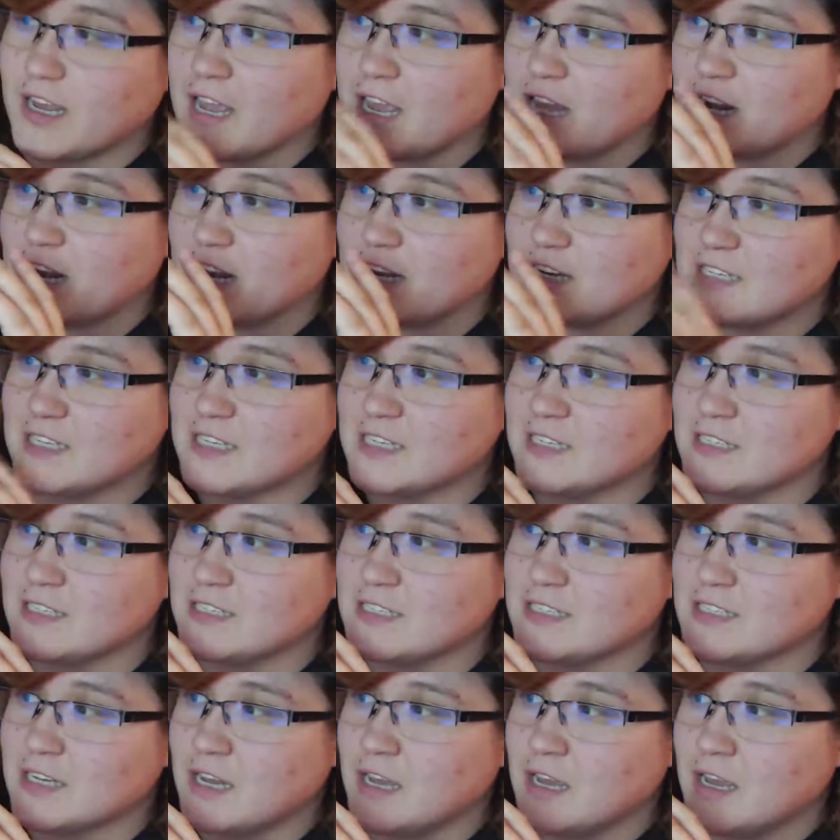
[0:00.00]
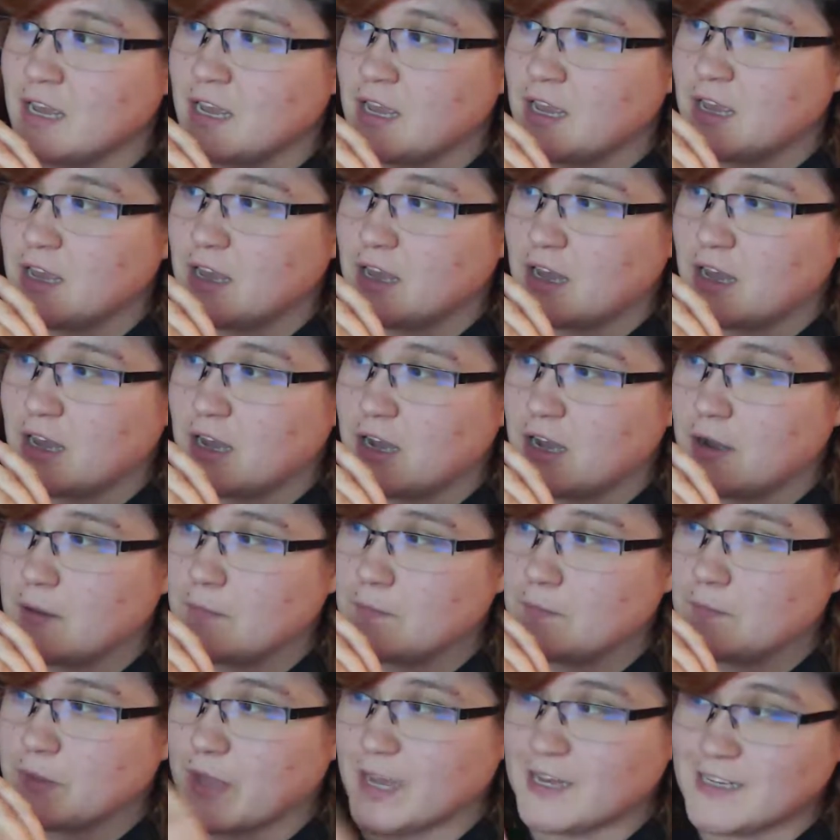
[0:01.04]
Day, and I didn't
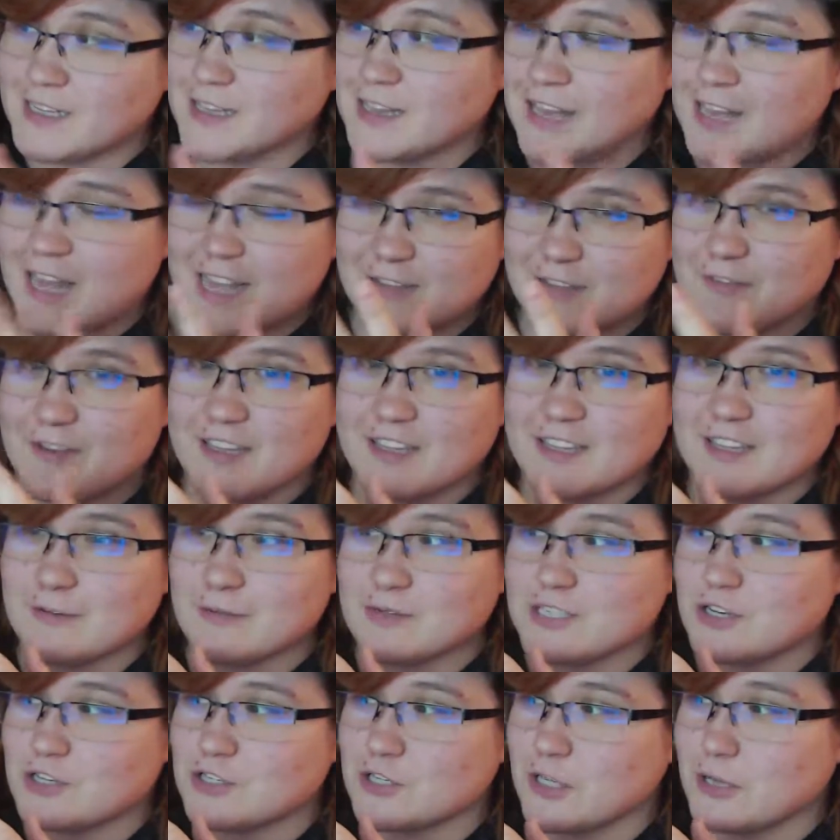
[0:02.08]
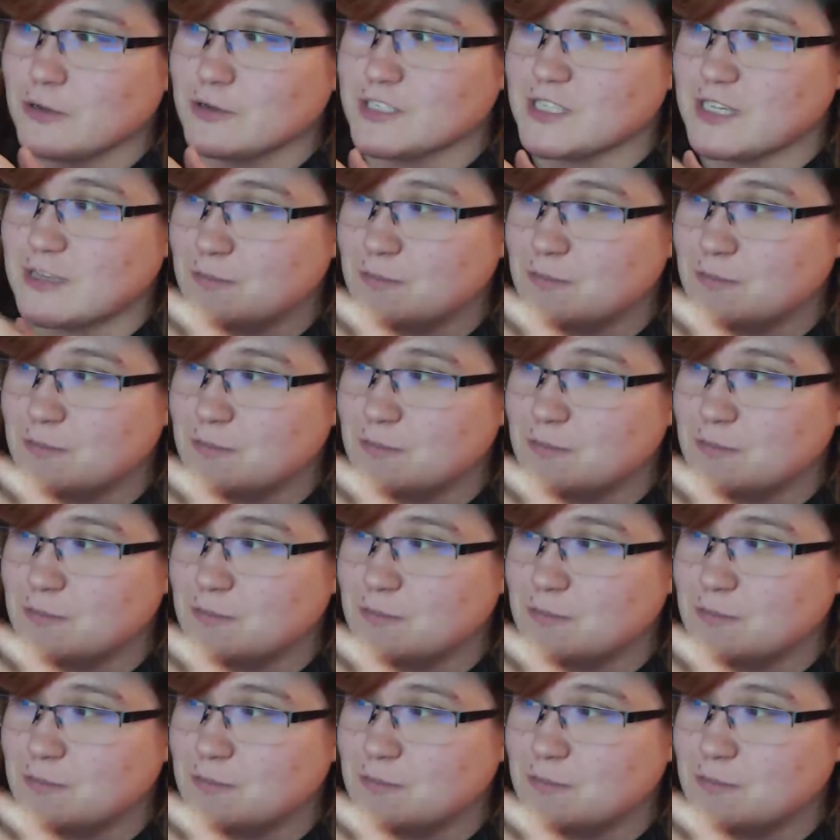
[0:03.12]
like the fact that it was such a low